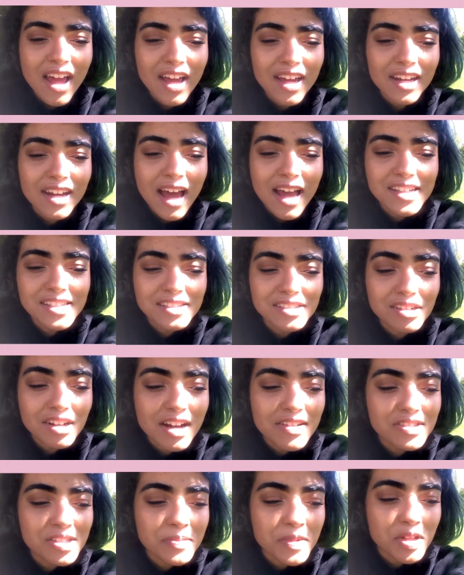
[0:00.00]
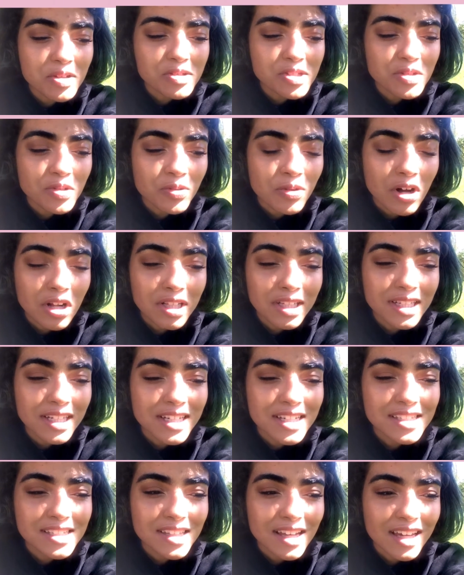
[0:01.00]
And I still have some of those
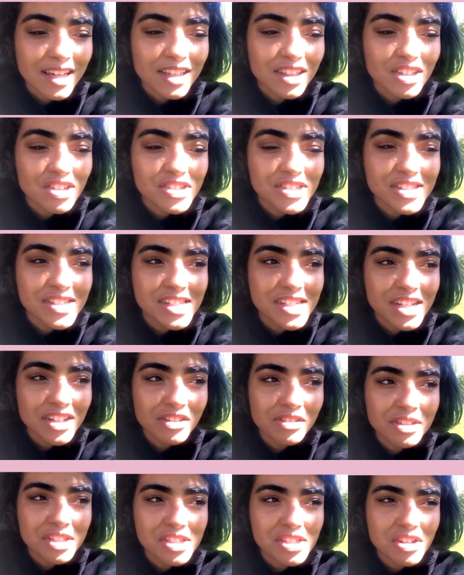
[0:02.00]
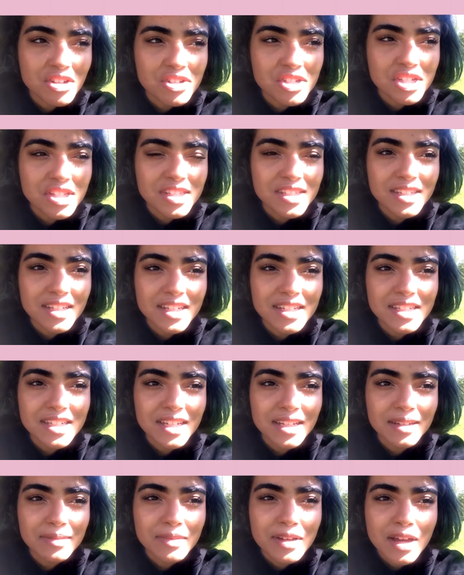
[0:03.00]
qualities. Like, there's still this urgency
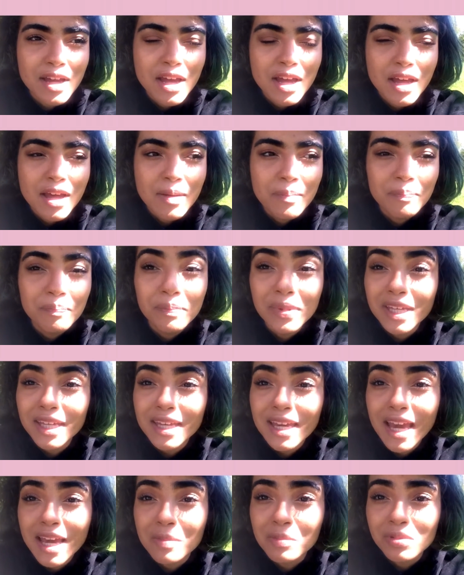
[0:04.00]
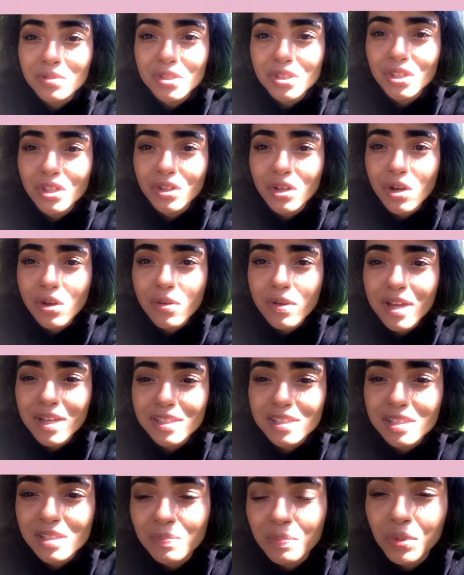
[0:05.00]
to be able to go
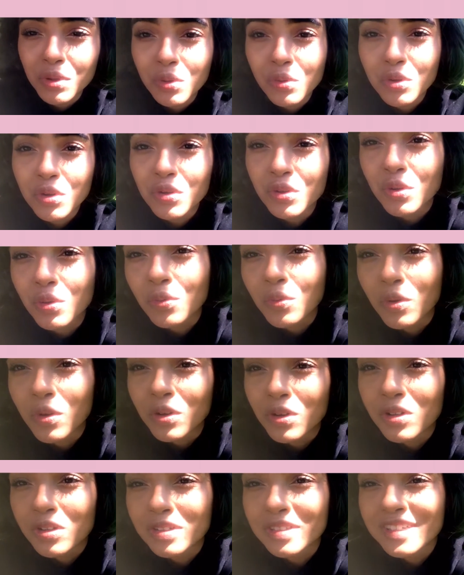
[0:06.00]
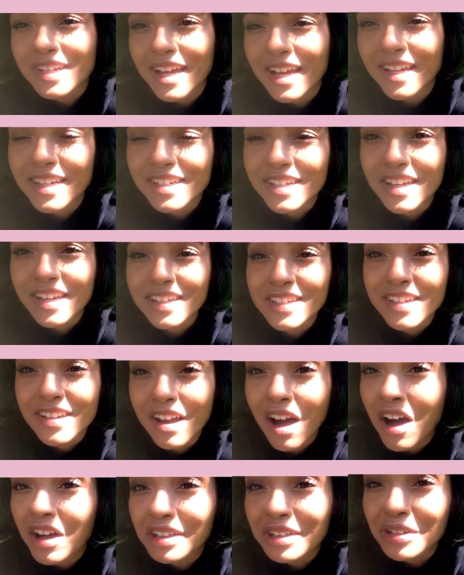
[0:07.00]
explore the world and
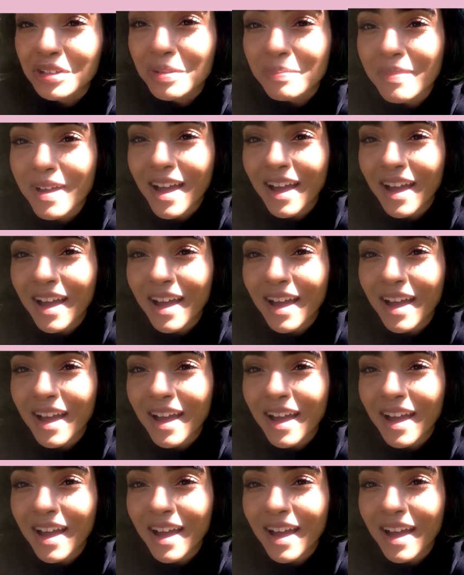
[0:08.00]
not look